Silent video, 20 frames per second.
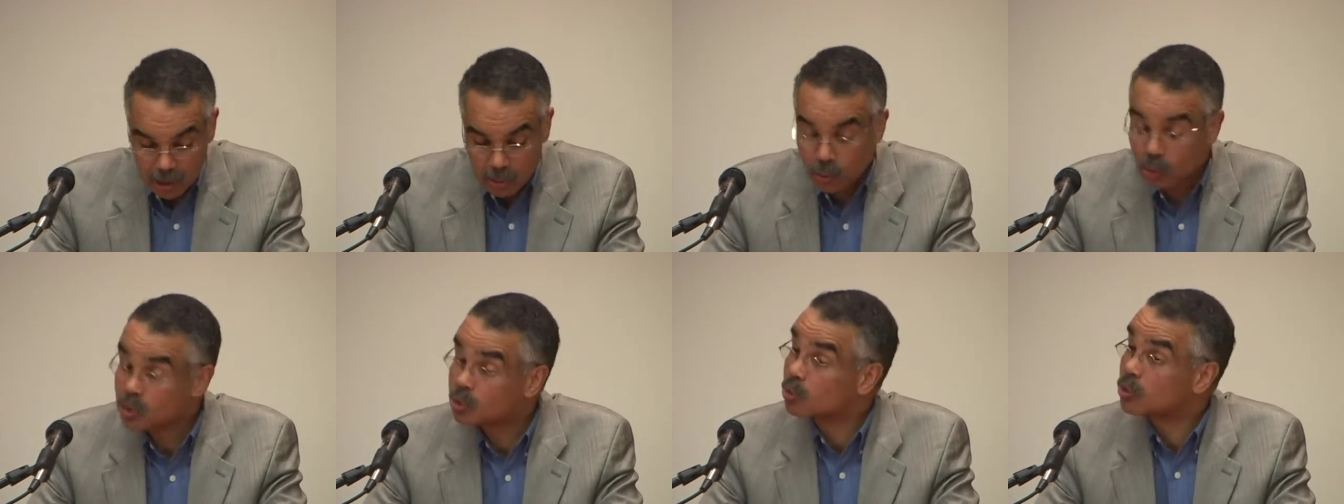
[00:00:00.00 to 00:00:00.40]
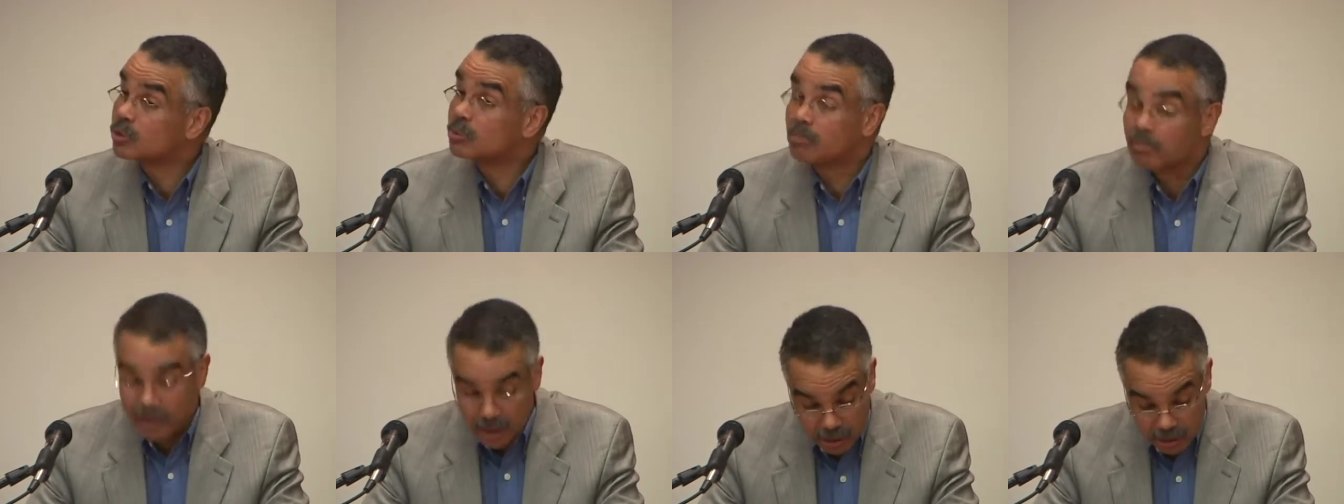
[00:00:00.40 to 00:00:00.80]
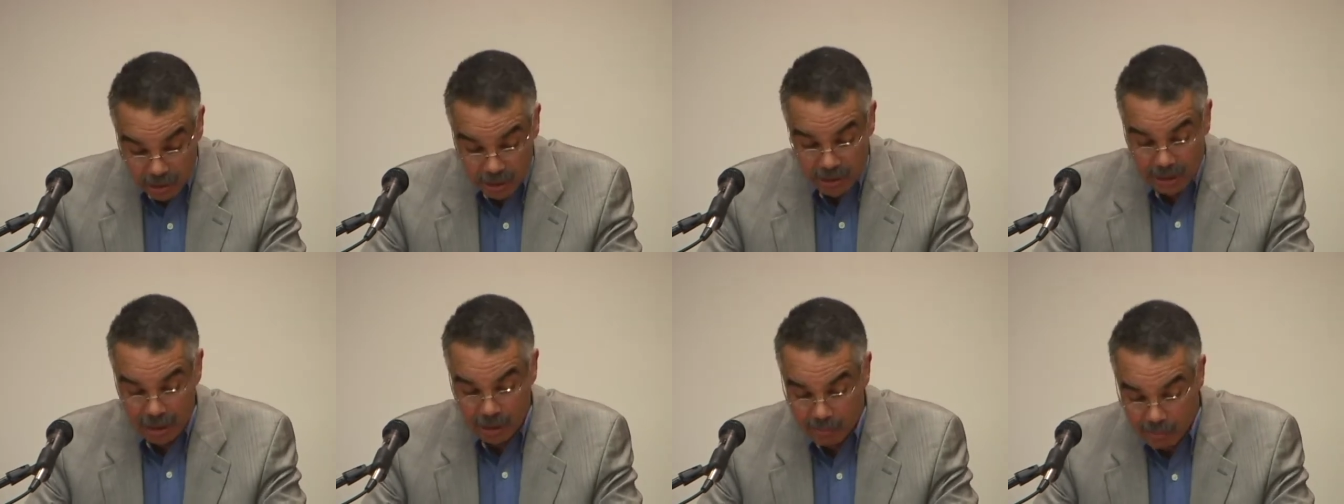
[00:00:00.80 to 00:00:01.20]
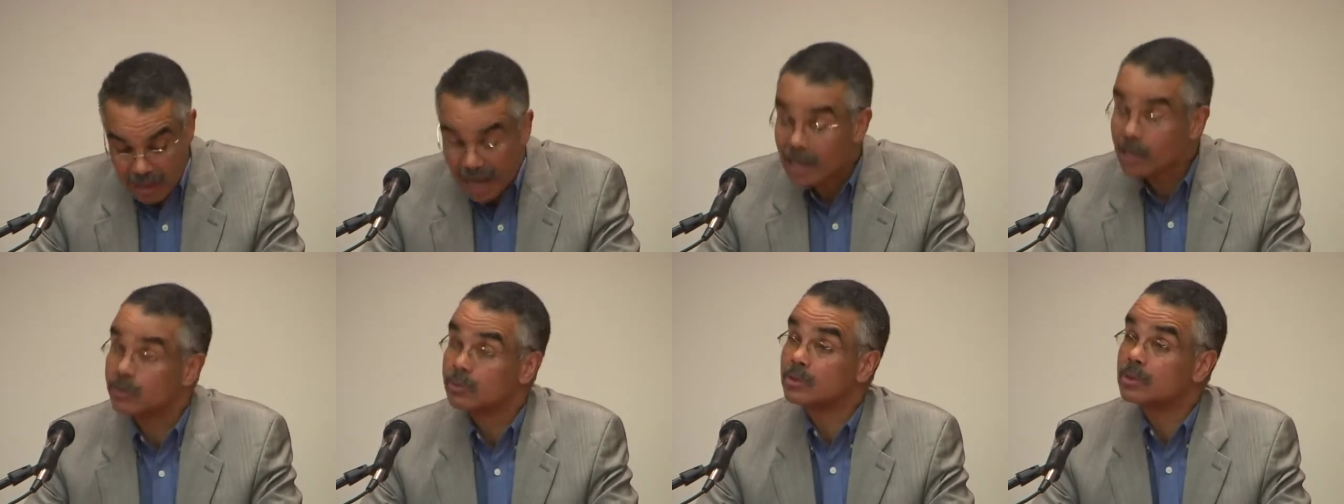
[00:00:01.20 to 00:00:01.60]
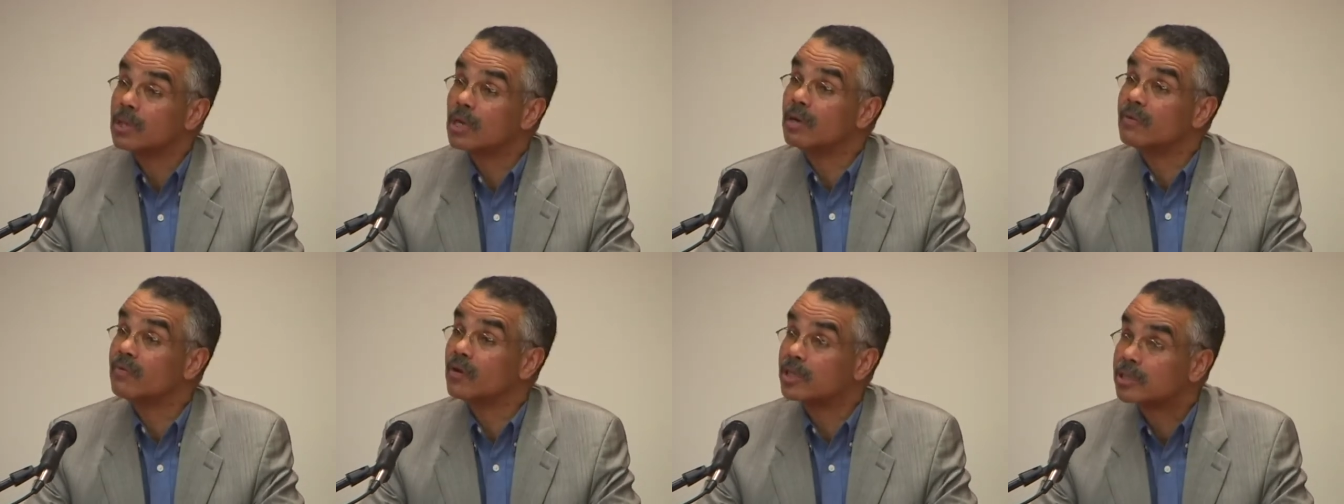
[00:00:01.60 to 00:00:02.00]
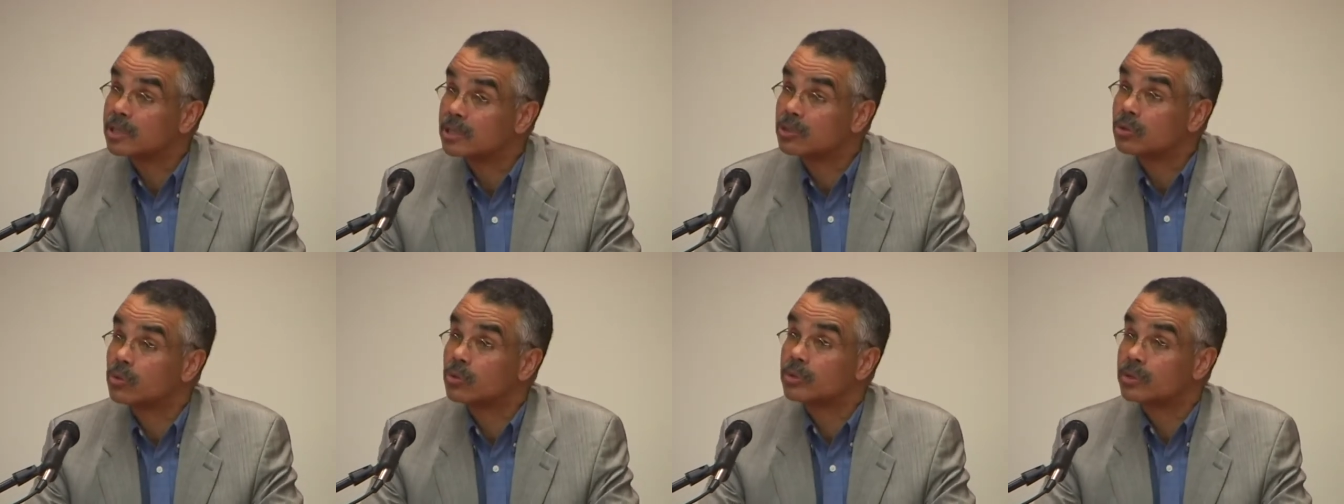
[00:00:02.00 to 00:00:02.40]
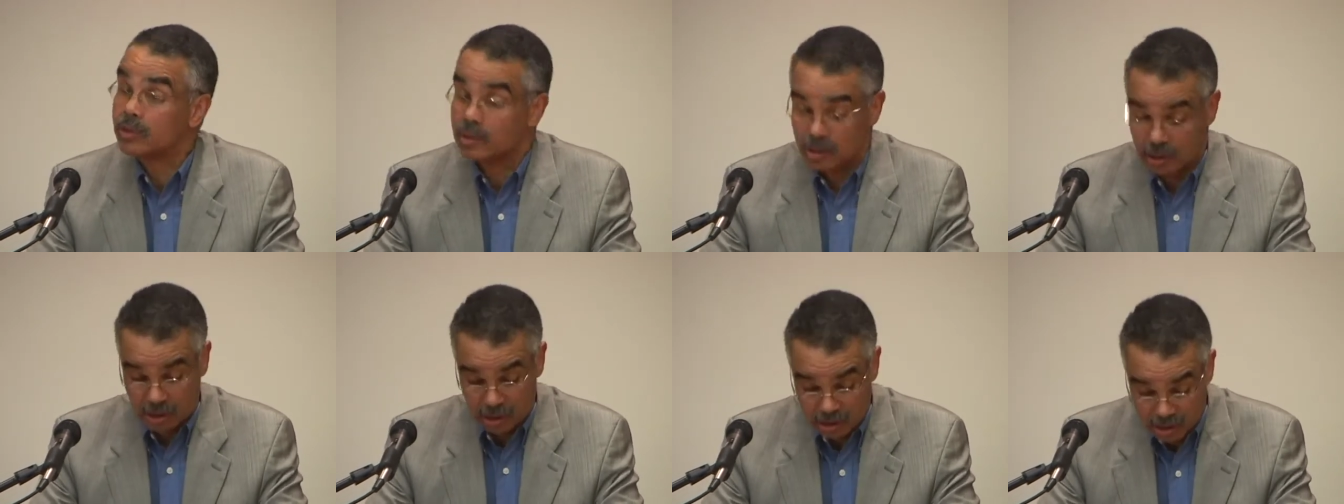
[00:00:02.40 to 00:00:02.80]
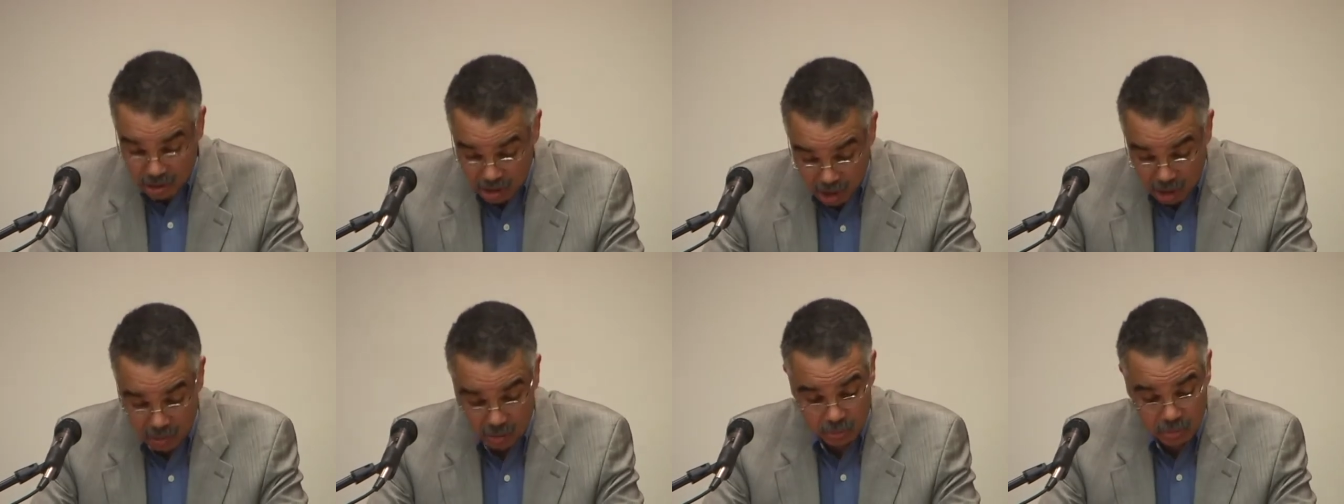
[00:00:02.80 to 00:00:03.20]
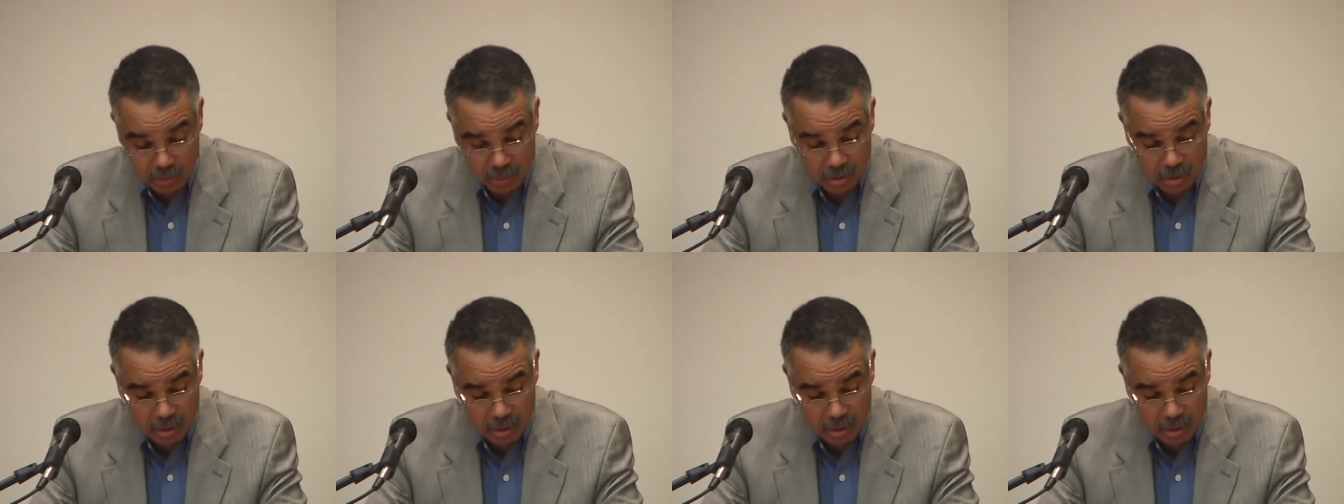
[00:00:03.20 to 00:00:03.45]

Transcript: which was merely a mound of unadorned stones.